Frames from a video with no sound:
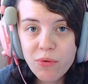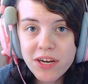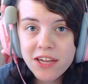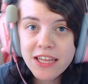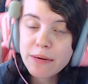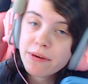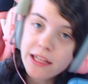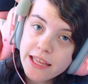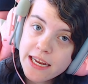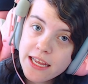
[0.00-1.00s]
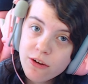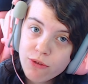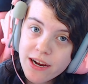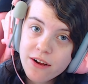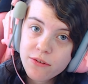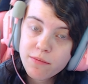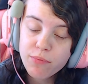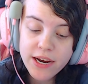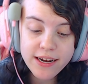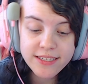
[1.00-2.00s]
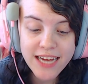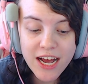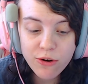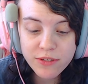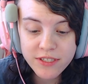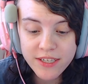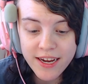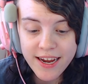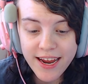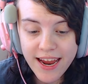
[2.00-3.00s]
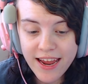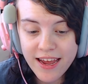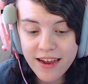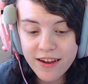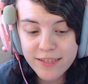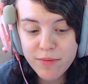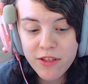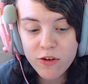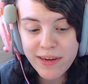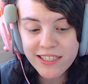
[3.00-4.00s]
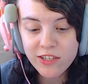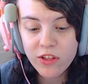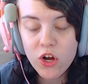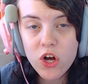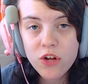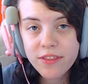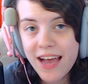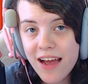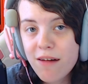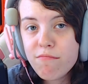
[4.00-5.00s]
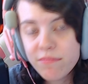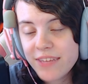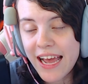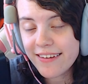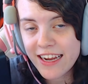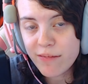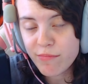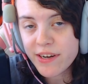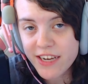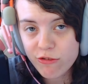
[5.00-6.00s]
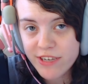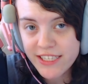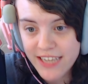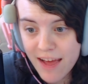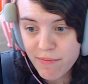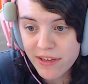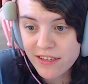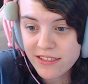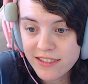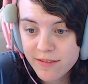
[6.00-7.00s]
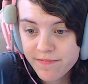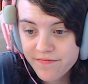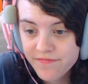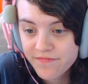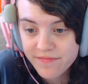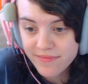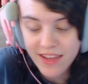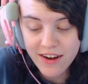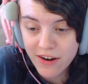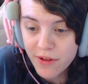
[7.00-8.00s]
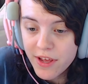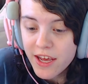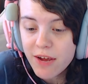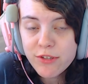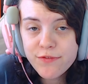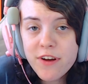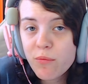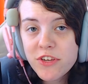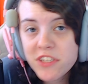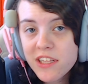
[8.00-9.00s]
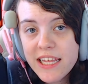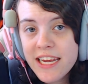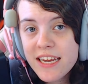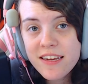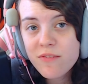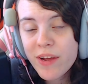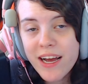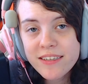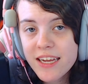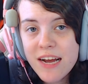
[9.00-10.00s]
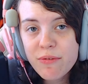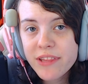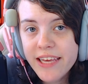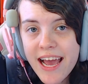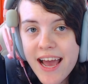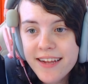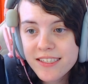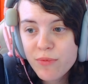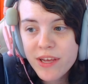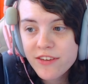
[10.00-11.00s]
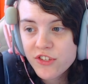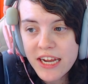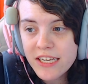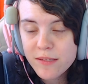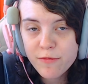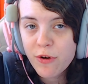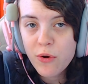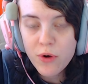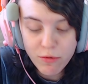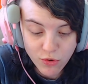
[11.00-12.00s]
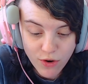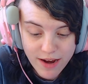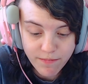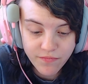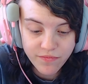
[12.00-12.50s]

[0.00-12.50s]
We did a little bit of cleaning around Brandon's house, and his mother basically called that day a Monday reset because, I don't know, it was fun. We just cleaned, and we got to hang out with the cats, and we just ate some food, and it was great.